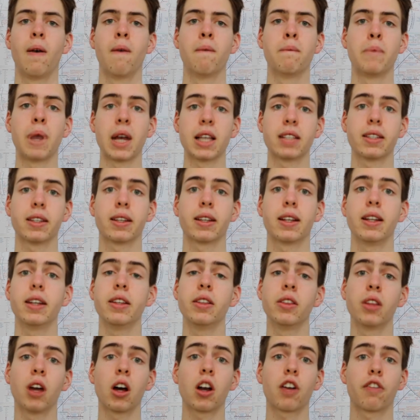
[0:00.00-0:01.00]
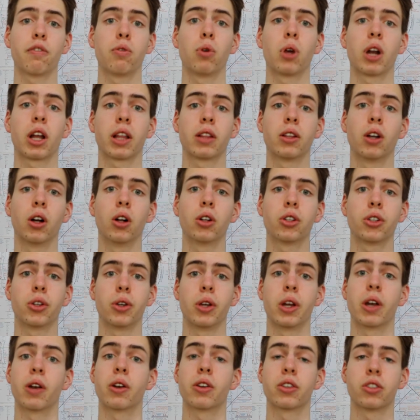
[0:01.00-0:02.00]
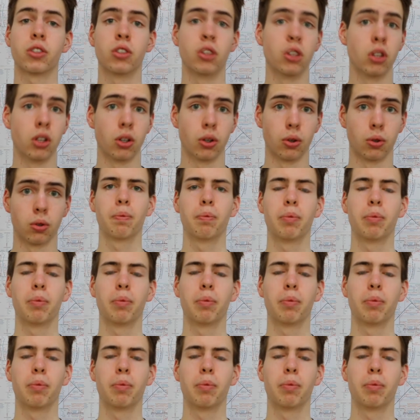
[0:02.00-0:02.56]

Basically, none of what I told you here is new,